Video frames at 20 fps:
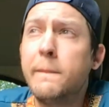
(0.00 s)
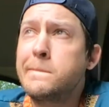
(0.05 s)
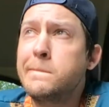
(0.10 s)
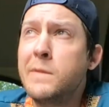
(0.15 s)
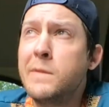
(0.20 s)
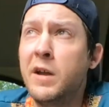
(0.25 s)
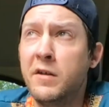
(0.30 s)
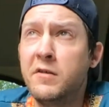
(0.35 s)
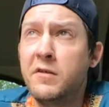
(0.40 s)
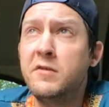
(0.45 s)

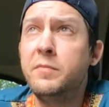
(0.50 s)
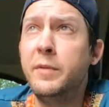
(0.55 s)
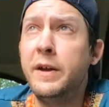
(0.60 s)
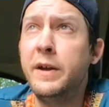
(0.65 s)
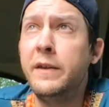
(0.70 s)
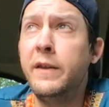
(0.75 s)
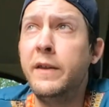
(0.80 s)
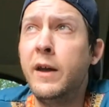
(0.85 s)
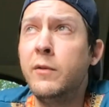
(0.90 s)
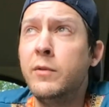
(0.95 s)
I
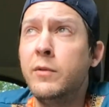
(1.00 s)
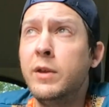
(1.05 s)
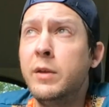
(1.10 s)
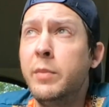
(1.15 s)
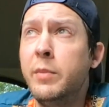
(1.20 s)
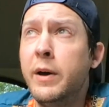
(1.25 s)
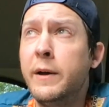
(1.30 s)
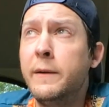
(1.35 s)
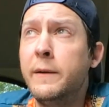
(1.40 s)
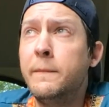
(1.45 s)
explained that
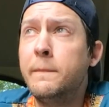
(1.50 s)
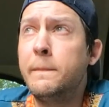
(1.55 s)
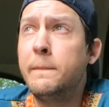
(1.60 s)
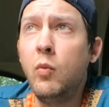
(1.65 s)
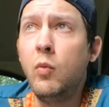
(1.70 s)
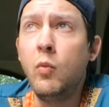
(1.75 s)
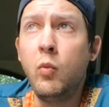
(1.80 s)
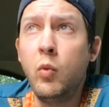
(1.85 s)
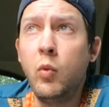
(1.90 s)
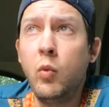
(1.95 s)
really bad.
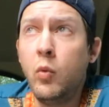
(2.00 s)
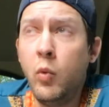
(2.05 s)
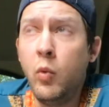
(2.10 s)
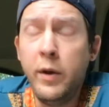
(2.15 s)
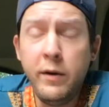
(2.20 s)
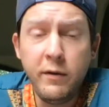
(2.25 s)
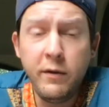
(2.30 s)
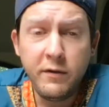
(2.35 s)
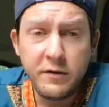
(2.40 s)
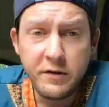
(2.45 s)

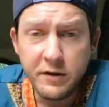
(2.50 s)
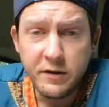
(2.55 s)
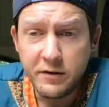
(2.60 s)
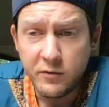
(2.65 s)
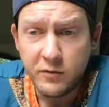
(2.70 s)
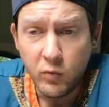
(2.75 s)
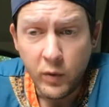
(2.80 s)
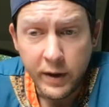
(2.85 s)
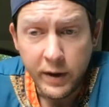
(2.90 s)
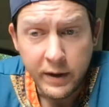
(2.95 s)
Winners
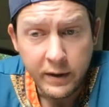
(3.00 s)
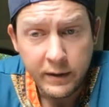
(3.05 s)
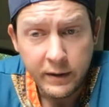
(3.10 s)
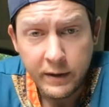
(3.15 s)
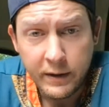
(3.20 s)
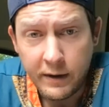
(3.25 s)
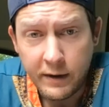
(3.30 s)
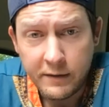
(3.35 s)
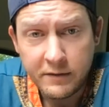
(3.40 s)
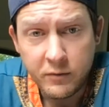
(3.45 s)
just
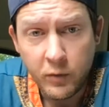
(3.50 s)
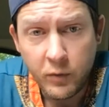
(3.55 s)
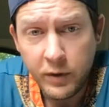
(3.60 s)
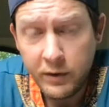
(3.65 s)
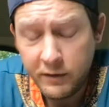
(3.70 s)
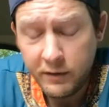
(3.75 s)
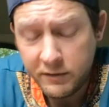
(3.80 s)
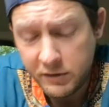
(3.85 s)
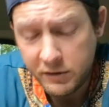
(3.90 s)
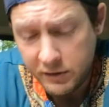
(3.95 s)
win, guys.
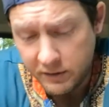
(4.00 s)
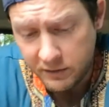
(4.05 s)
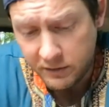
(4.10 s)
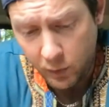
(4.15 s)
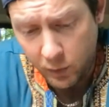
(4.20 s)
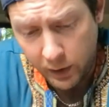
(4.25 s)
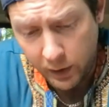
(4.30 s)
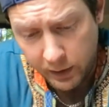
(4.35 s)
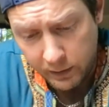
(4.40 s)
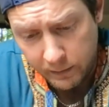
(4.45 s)
Winners
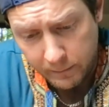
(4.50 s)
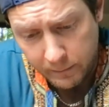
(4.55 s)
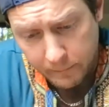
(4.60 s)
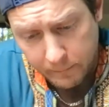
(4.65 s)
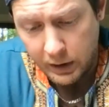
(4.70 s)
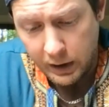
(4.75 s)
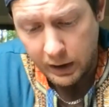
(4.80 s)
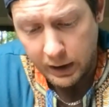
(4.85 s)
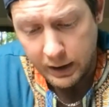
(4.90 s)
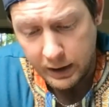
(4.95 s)
just win.
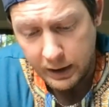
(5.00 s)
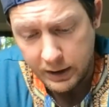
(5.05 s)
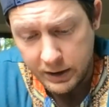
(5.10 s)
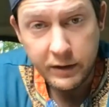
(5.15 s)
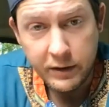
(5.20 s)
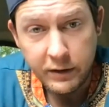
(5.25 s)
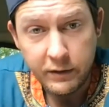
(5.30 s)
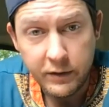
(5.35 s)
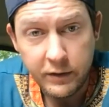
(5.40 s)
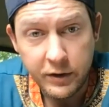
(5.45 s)
And
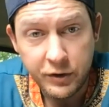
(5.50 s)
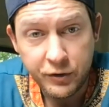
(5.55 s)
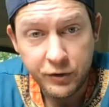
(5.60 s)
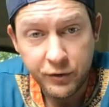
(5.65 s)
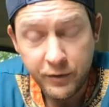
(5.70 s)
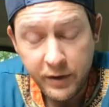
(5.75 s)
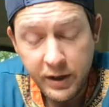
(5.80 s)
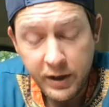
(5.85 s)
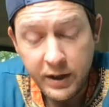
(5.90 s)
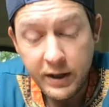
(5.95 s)
the
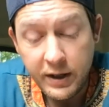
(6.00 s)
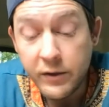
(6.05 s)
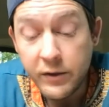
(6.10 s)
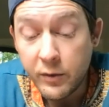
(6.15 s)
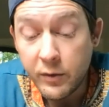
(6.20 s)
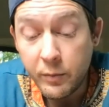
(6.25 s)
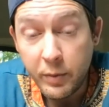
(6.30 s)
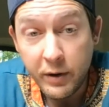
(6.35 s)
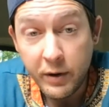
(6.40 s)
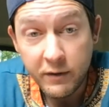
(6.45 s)
tree
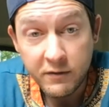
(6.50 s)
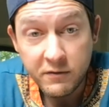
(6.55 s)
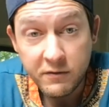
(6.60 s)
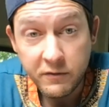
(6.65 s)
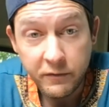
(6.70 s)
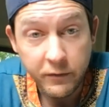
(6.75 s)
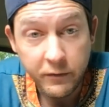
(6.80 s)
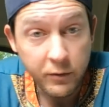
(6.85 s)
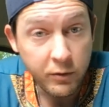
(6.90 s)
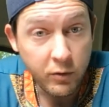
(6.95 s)
either
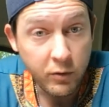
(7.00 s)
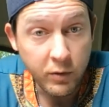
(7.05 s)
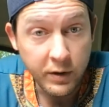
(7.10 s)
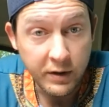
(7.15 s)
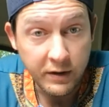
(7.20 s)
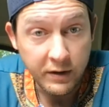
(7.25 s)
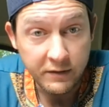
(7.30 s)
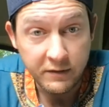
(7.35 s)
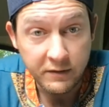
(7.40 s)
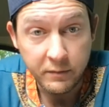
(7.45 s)
bears fruit or
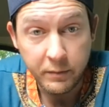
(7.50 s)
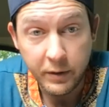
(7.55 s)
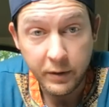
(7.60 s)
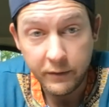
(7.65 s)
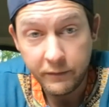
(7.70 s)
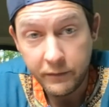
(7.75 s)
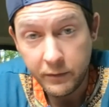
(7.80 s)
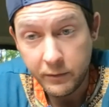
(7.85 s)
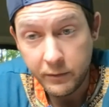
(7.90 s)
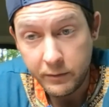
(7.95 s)
it doesn't
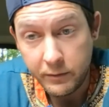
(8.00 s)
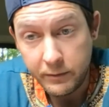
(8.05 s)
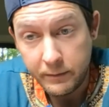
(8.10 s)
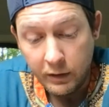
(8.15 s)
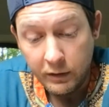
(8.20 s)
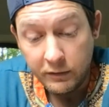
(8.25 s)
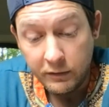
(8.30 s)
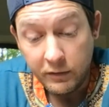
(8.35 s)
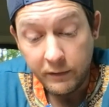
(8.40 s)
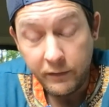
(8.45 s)
bear fruit.
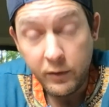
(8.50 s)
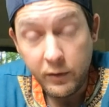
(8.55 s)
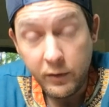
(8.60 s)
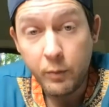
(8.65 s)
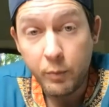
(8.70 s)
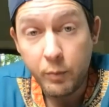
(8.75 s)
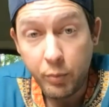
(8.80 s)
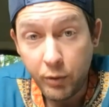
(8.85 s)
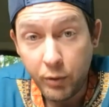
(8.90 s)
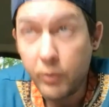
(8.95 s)
So if you're
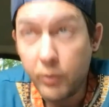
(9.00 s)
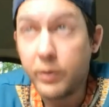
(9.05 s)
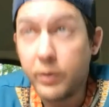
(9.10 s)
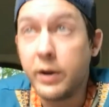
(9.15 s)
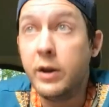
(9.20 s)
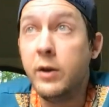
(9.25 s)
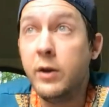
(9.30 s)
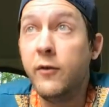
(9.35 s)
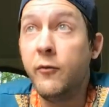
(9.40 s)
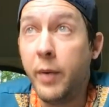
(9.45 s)
broke
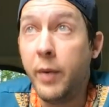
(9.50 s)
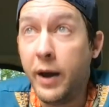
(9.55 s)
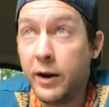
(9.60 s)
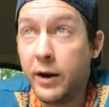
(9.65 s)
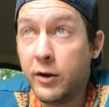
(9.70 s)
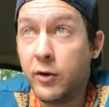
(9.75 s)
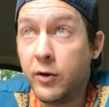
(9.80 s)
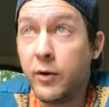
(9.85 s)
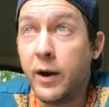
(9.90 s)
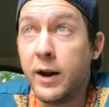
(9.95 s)
and you have
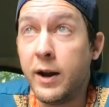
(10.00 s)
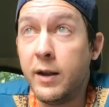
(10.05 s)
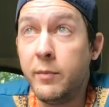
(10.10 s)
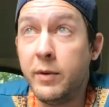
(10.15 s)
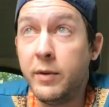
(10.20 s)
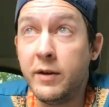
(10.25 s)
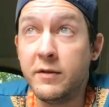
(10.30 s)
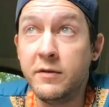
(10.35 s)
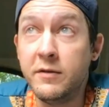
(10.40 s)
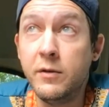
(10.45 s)
bad
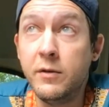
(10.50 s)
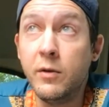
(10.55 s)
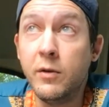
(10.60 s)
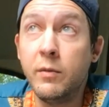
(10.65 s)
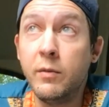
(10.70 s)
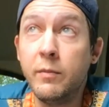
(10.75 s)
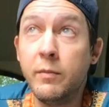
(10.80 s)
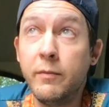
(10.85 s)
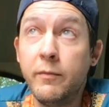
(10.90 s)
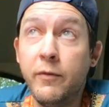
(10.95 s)
credit because you
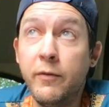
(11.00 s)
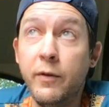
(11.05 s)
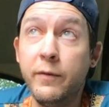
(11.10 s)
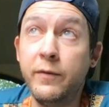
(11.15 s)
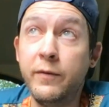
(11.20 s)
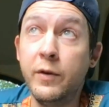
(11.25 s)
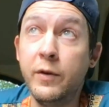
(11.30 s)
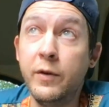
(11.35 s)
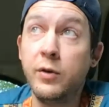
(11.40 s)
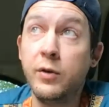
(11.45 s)
don't
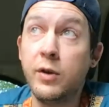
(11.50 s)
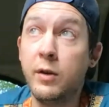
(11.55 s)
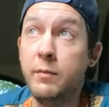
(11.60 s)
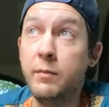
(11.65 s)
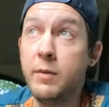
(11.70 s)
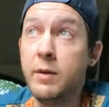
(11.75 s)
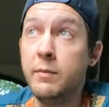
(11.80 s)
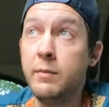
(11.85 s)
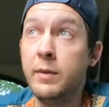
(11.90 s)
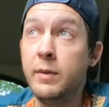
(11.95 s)
fulfill your
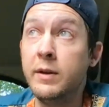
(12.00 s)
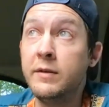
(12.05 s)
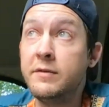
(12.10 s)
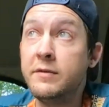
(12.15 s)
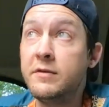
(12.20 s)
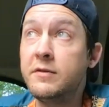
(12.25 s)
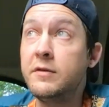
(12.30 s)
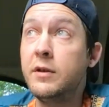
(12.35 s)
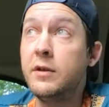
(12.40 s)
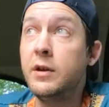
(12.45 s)

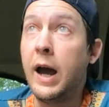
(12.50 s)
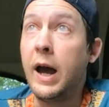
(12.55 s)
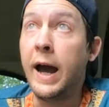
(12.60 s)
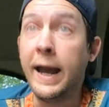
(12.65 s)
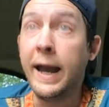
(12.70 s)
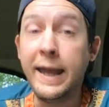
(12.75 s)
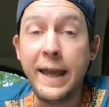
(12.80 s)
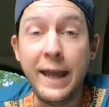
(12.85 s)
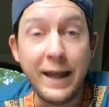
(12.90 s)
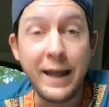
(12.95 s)
commitments,
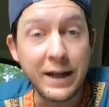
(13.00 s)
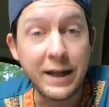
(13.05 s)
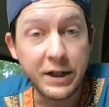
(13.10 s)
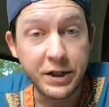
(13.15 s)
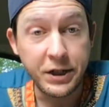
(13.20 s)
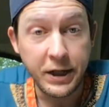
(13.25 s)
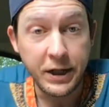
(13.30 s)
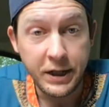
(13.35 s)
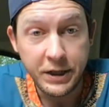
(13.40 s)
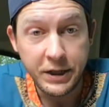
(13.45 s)
I can't
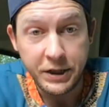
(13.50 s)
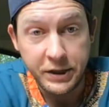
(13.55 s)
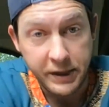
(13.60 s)
change